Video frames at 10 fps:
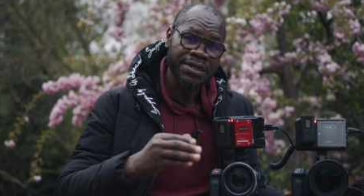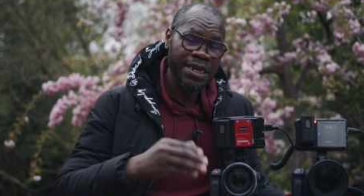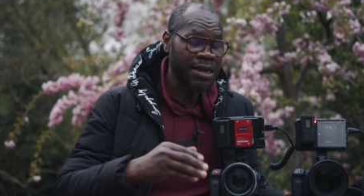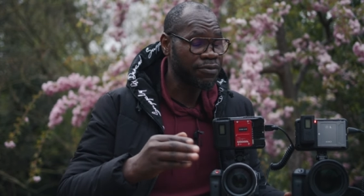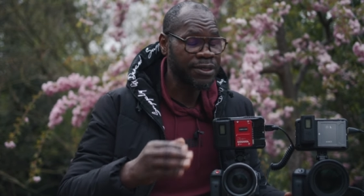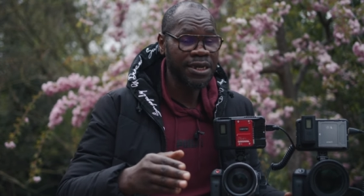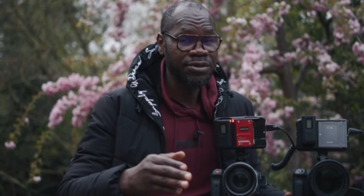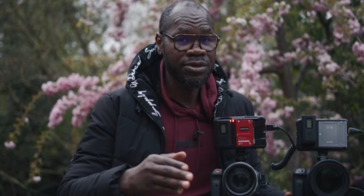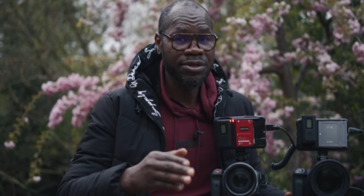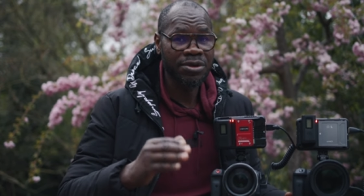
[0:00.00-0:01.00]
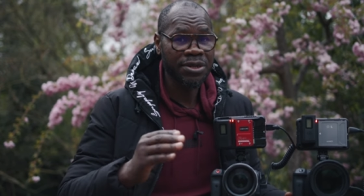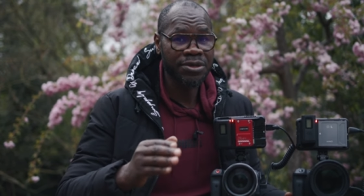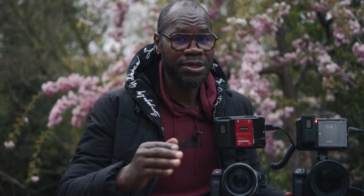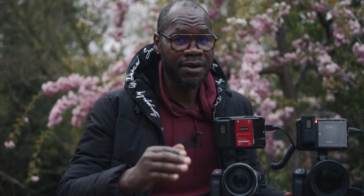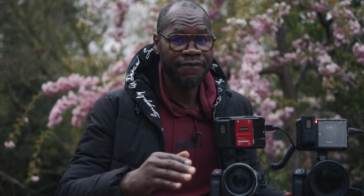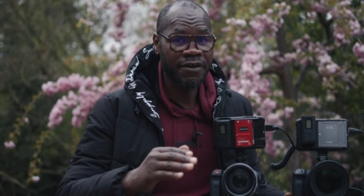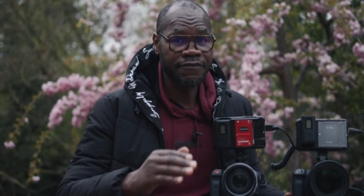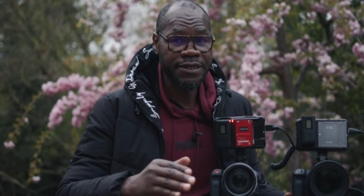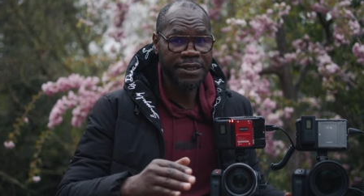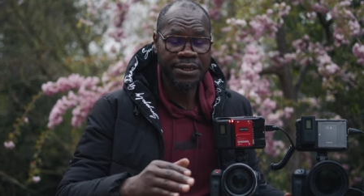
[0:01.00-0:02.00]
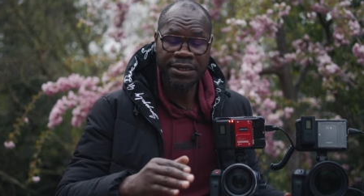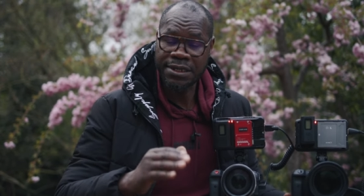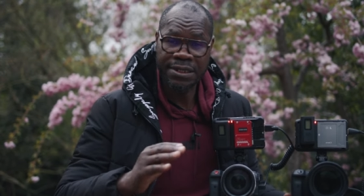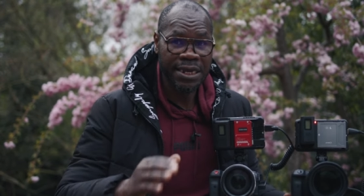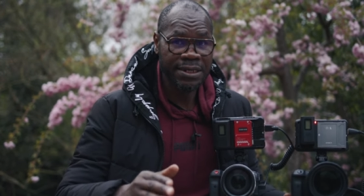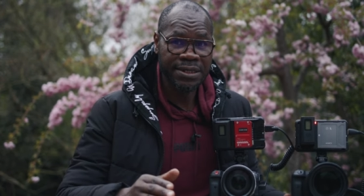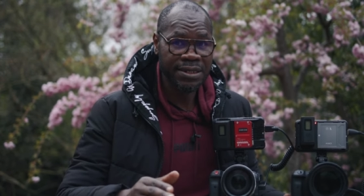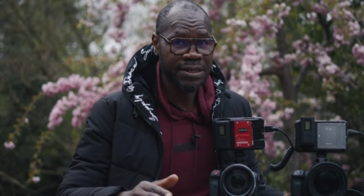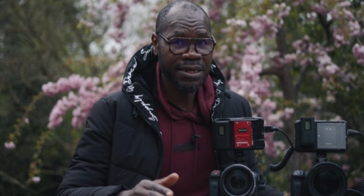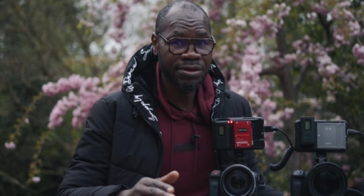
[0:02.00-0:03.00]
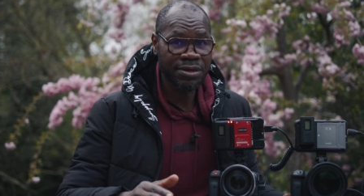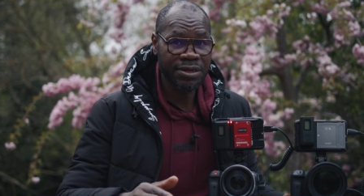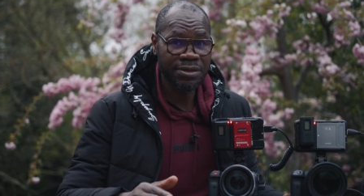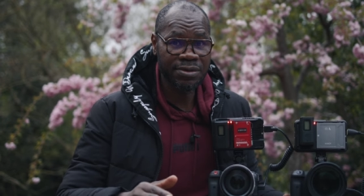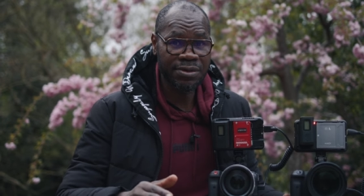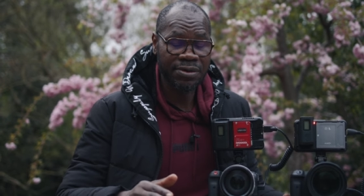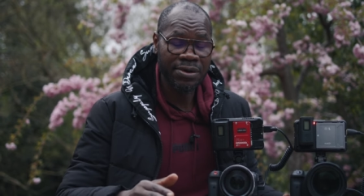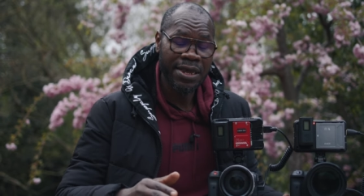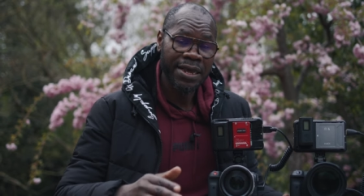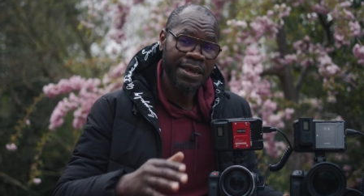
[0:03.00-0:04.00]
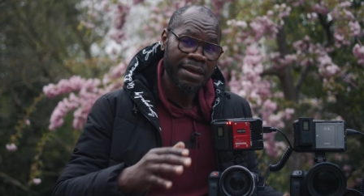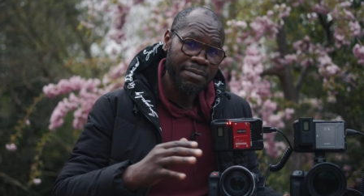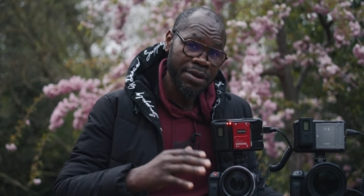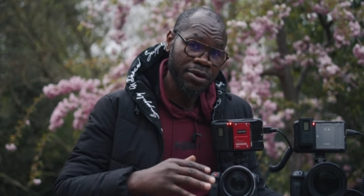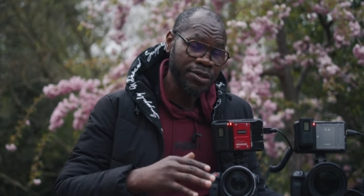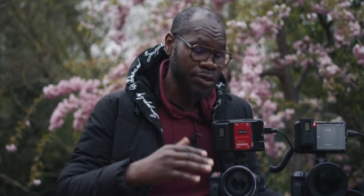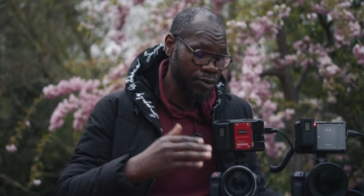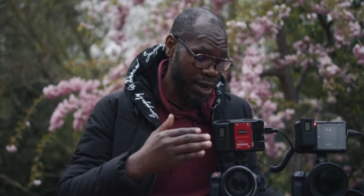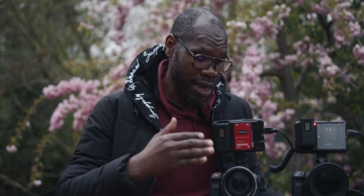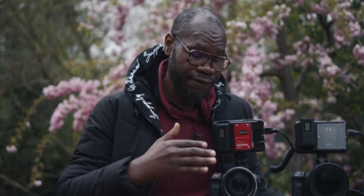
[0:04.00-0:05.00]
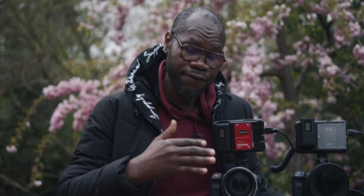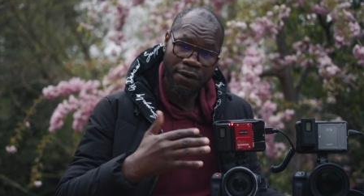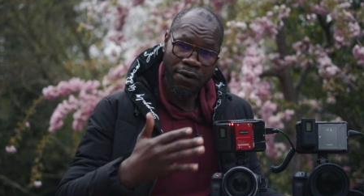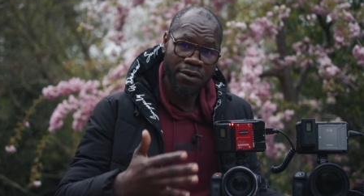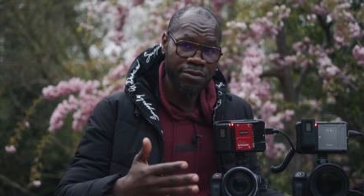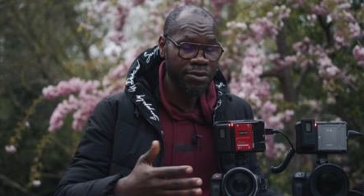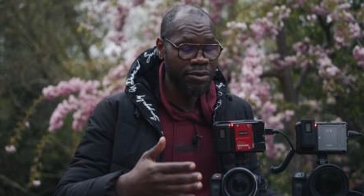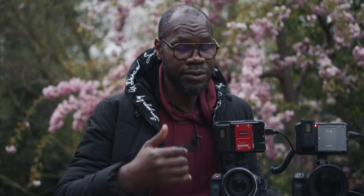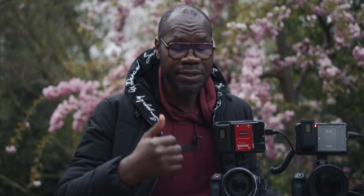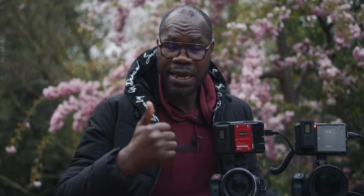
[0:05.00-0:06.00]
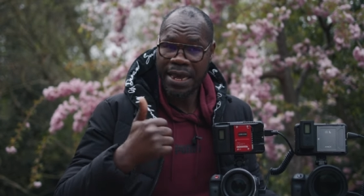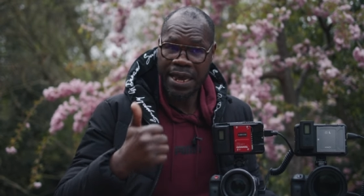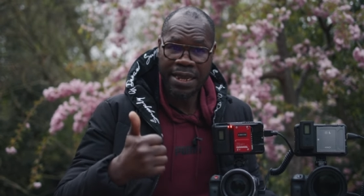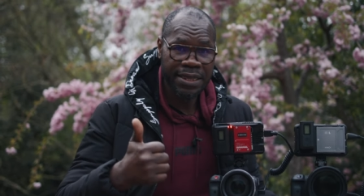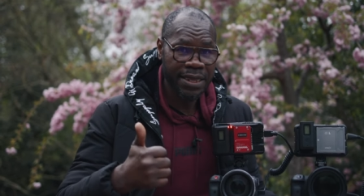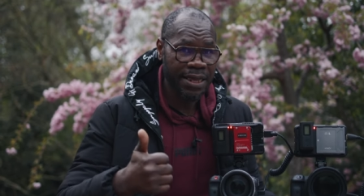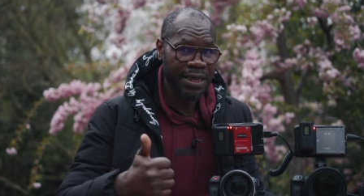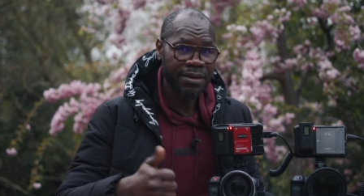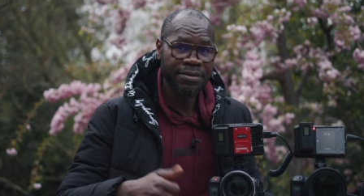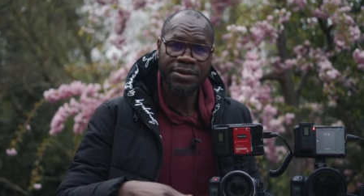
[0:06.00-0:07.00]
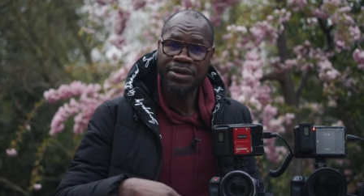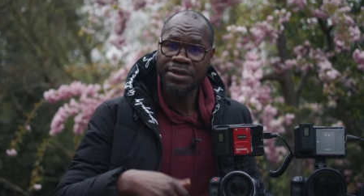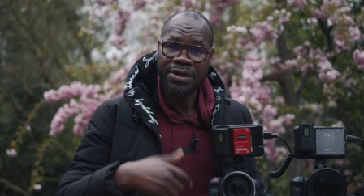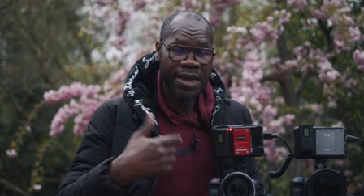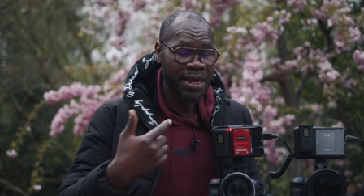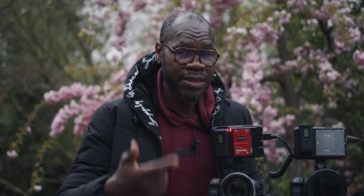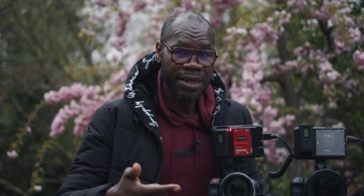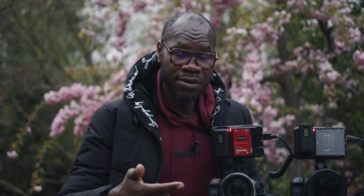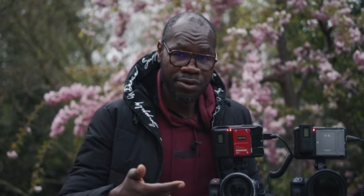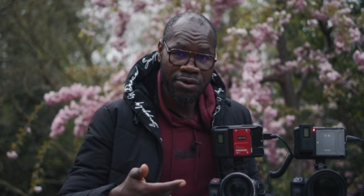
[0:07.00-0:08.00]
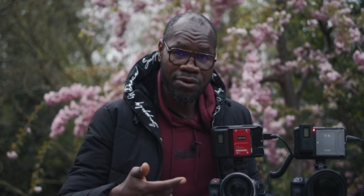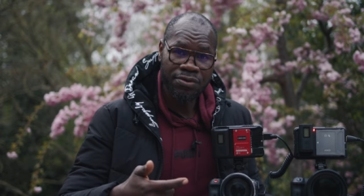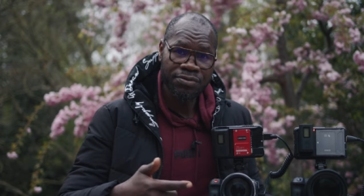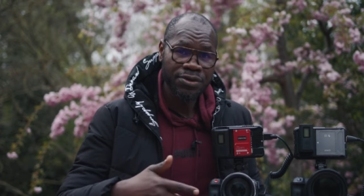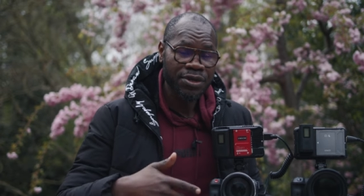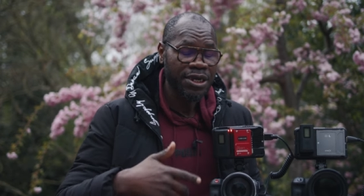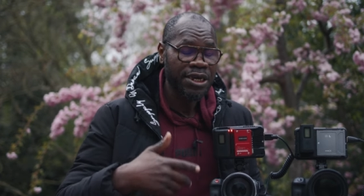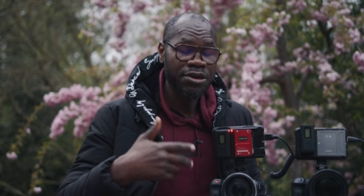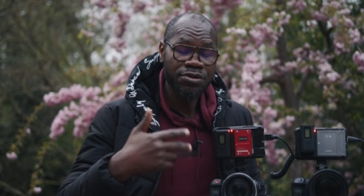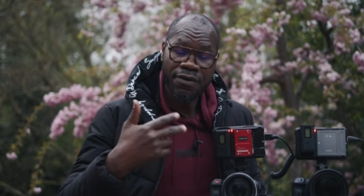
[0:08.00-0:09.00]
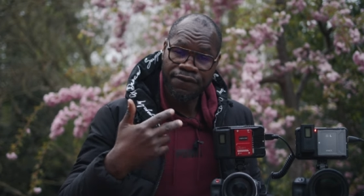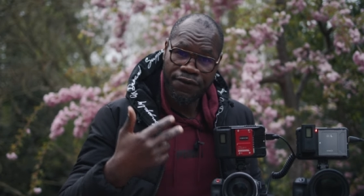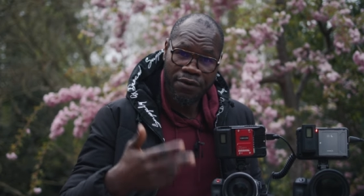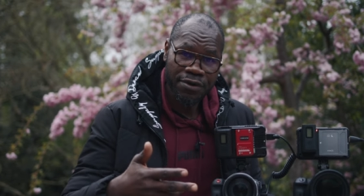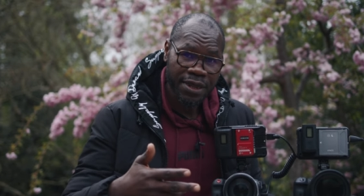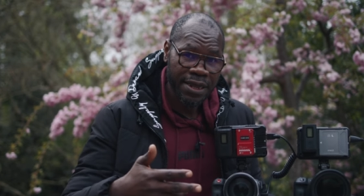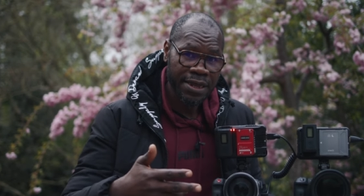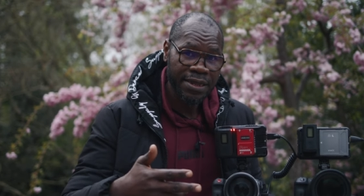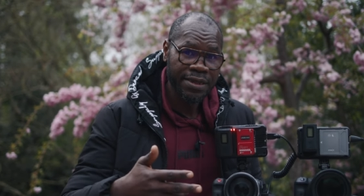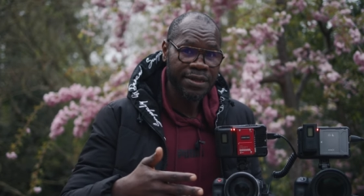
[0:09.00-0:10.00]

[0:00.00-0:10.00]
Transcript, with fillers: then I would say to you the EOS-R5C is that's the thing that you need to go because you have all those 8K, 8K RAW, you know, the 4K,